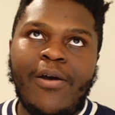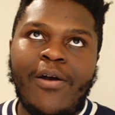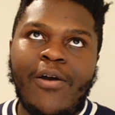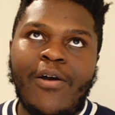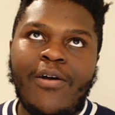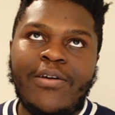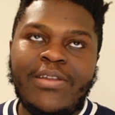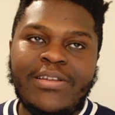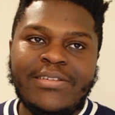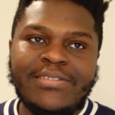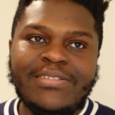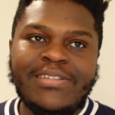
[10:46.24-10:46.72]

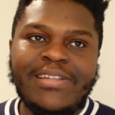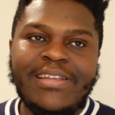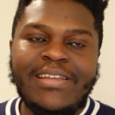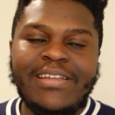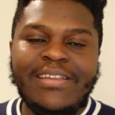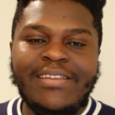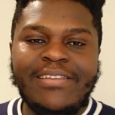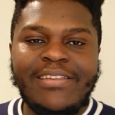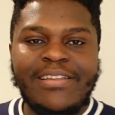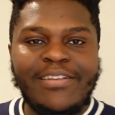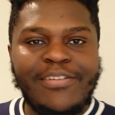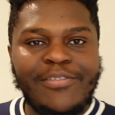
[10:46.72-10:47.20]

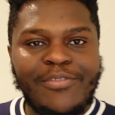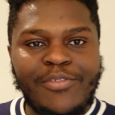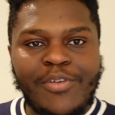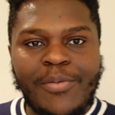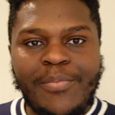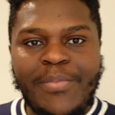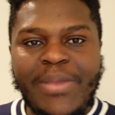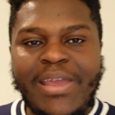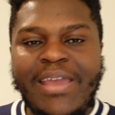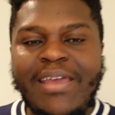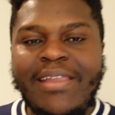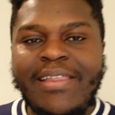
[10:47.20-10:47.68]
honestly, for
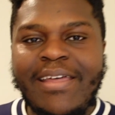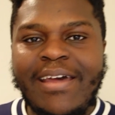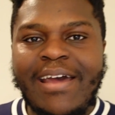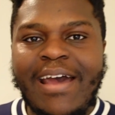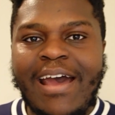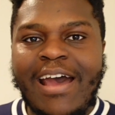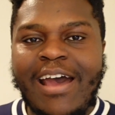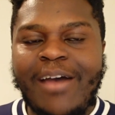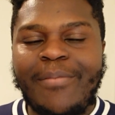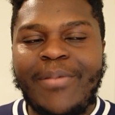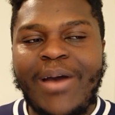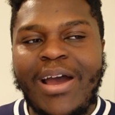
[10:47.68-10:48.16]
me, their
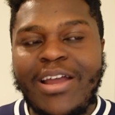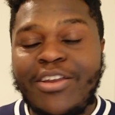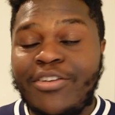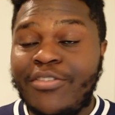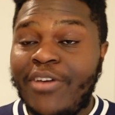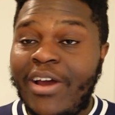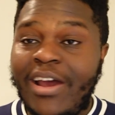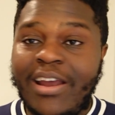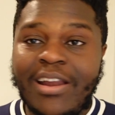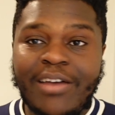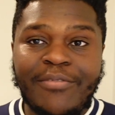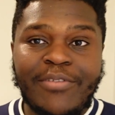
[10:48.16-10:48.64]
app, I
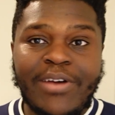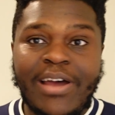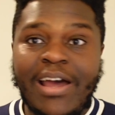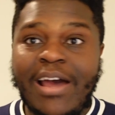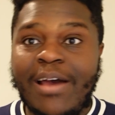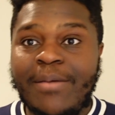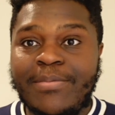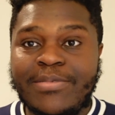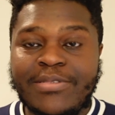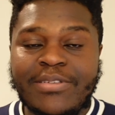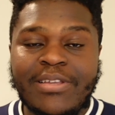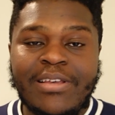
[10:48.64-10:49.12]
tried other
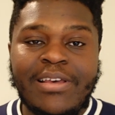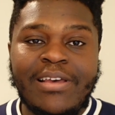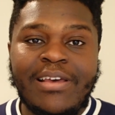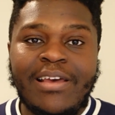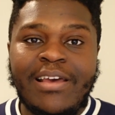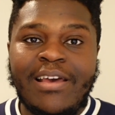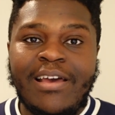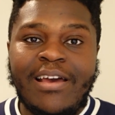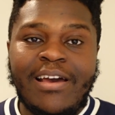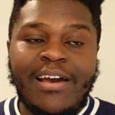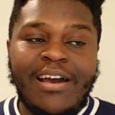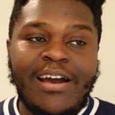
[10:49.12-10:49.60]
apps.
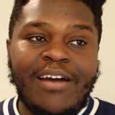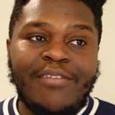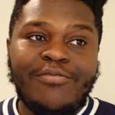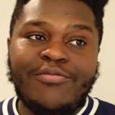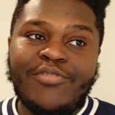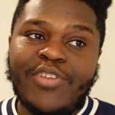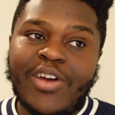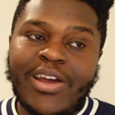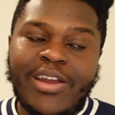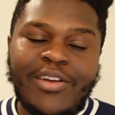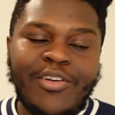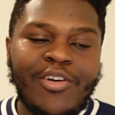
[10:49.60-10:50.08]
I've
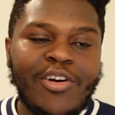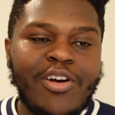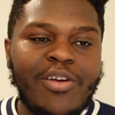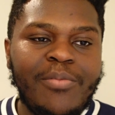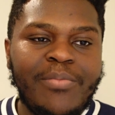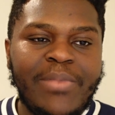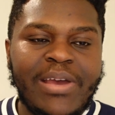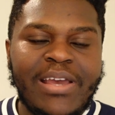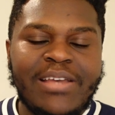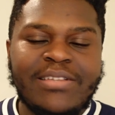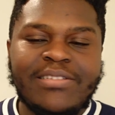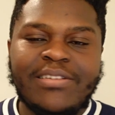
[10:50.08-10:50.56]
tried
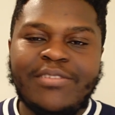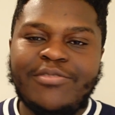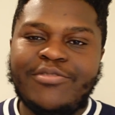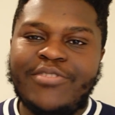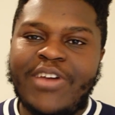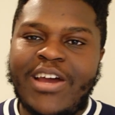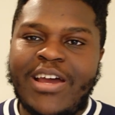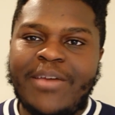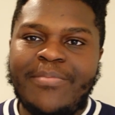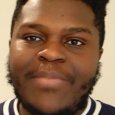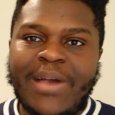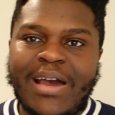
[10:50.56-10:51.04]
Coinbase, I've
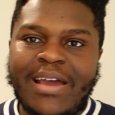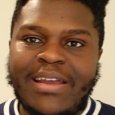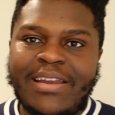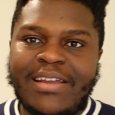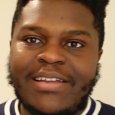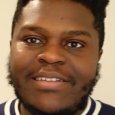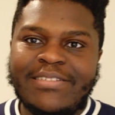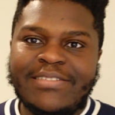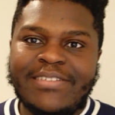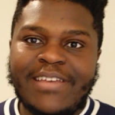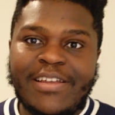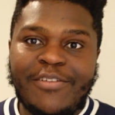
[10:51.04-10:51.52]
tried
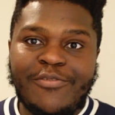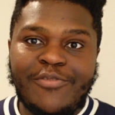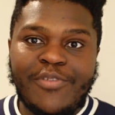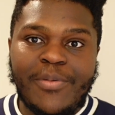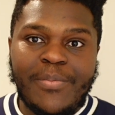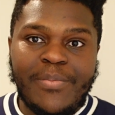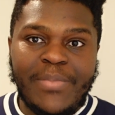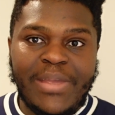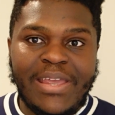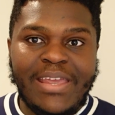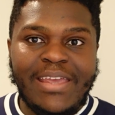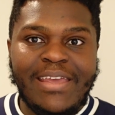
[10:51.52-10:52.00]
Binance, and for
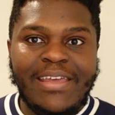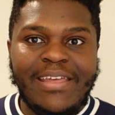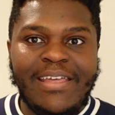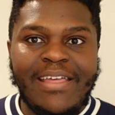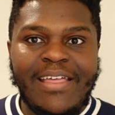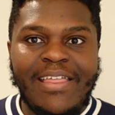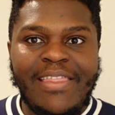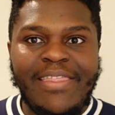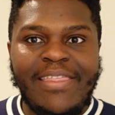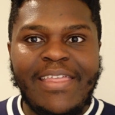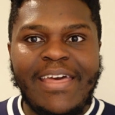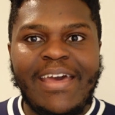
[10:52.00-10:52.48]
me,
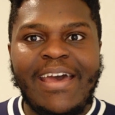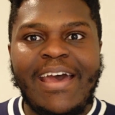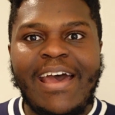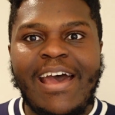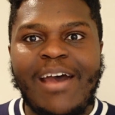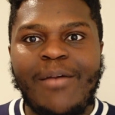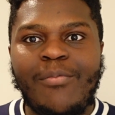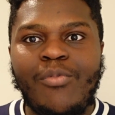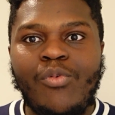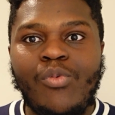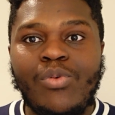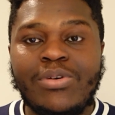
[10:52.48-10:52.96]
their
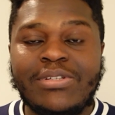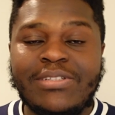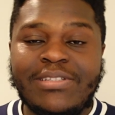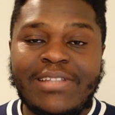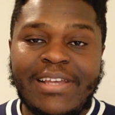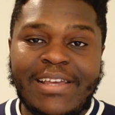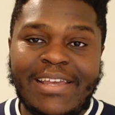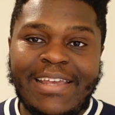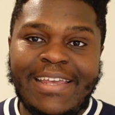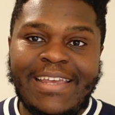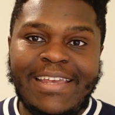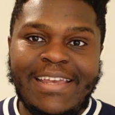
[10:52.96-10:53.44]
app was
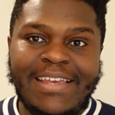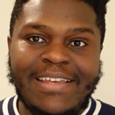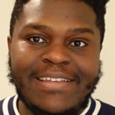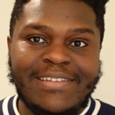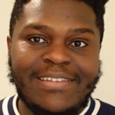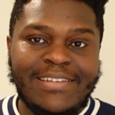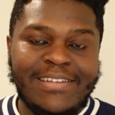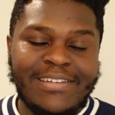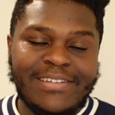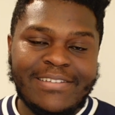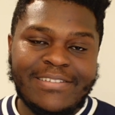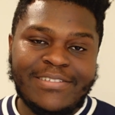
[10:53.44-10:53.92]
the
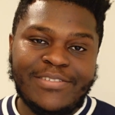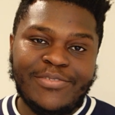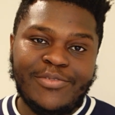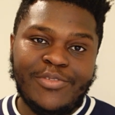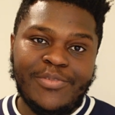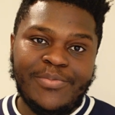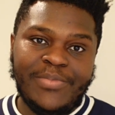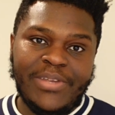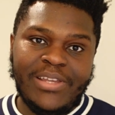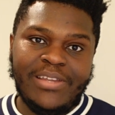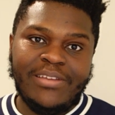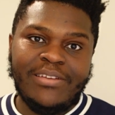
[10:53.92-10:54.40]
easiest for
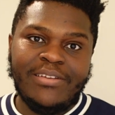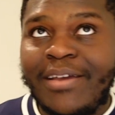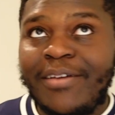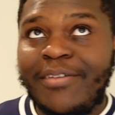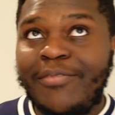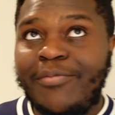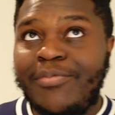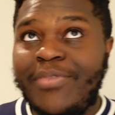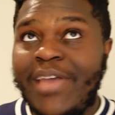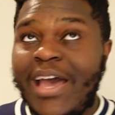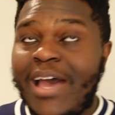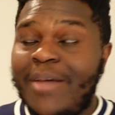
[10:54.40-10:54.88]
me.
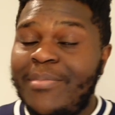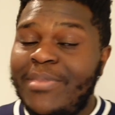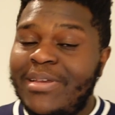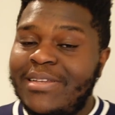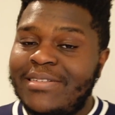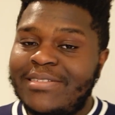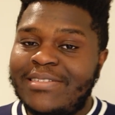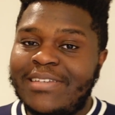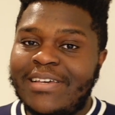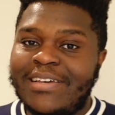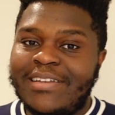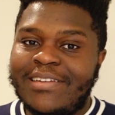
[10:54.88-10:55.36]
That
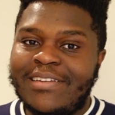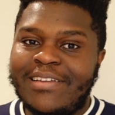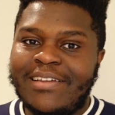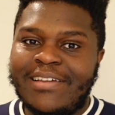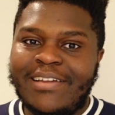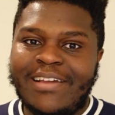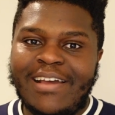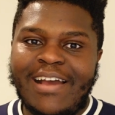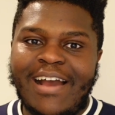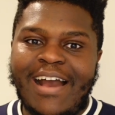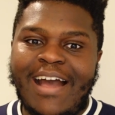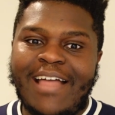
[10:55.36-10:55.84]
being said,
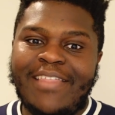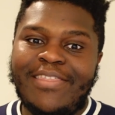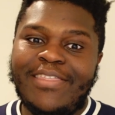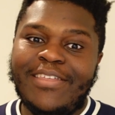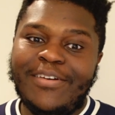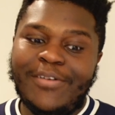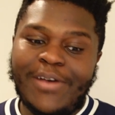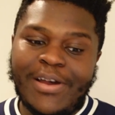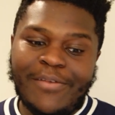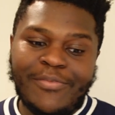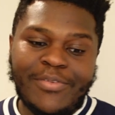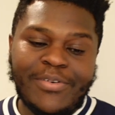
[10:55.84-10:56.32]
I
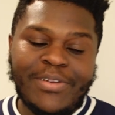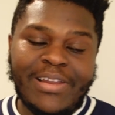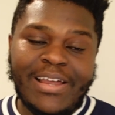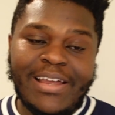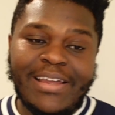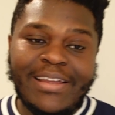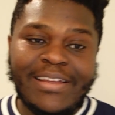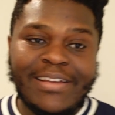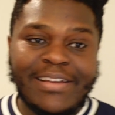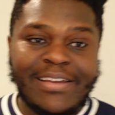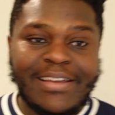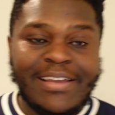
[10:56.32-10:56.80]
feel
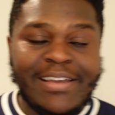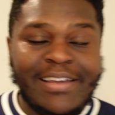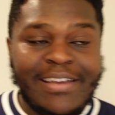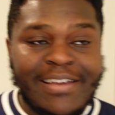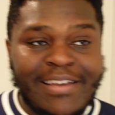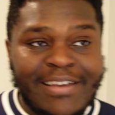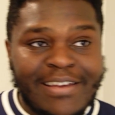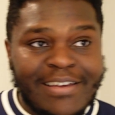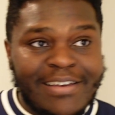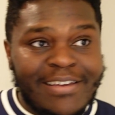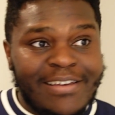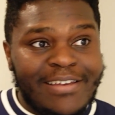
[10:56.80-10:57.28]
like
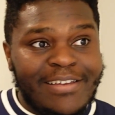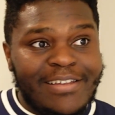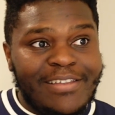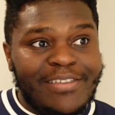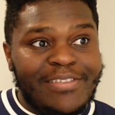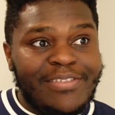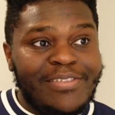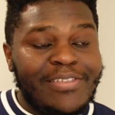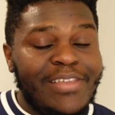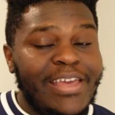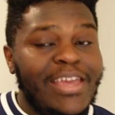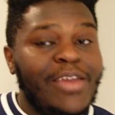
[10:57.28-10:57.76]

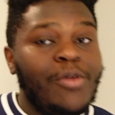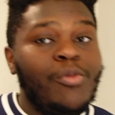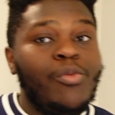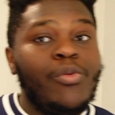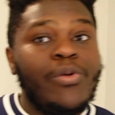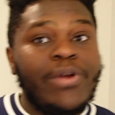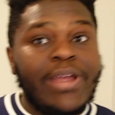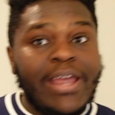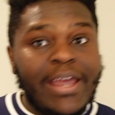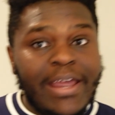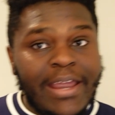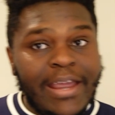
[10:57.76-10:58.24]
it will
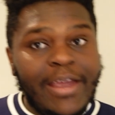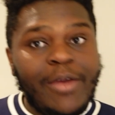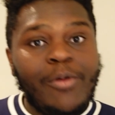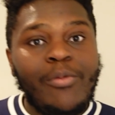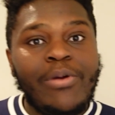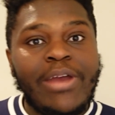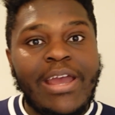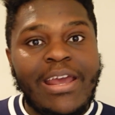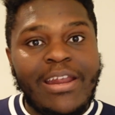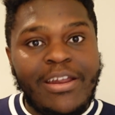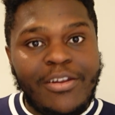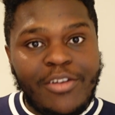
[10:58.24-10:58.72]

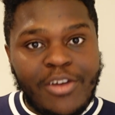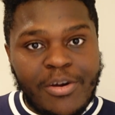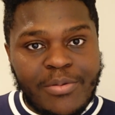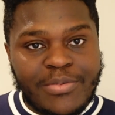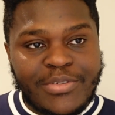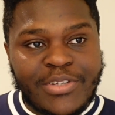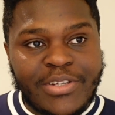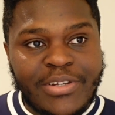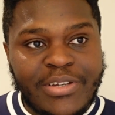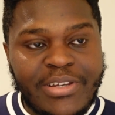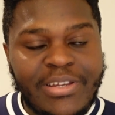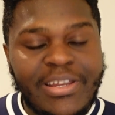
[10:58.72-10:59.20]
gain
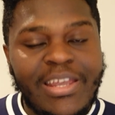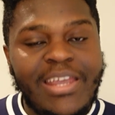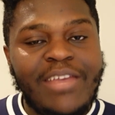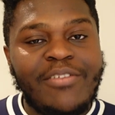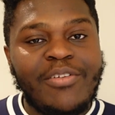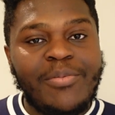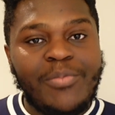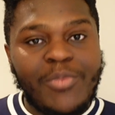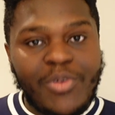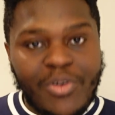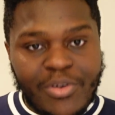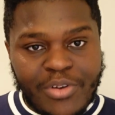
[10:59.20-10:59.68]
adoption,
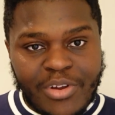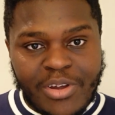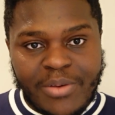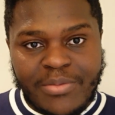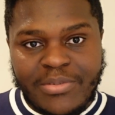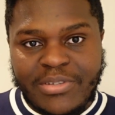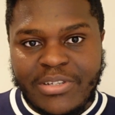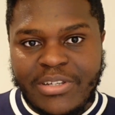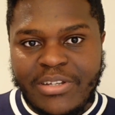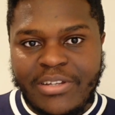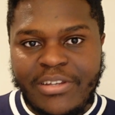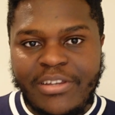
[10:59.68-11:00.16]
even more
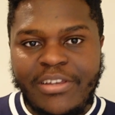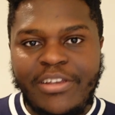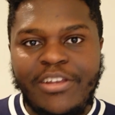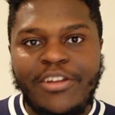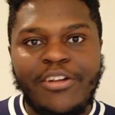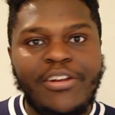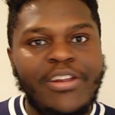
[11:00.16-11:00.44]
adoption. You know,